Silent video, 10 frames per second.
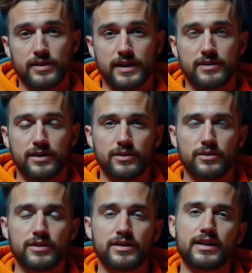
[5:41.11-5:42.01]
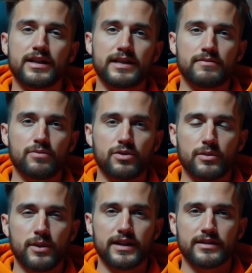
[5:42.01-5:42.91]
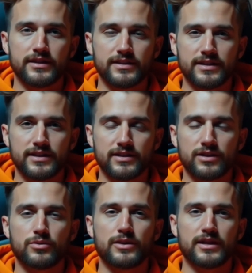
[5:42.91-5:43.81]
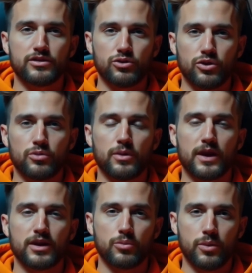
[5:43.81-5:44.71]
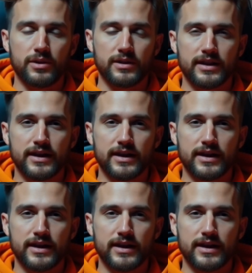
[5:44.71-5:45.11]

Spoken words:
Be consistent. Try to write at least one post every week.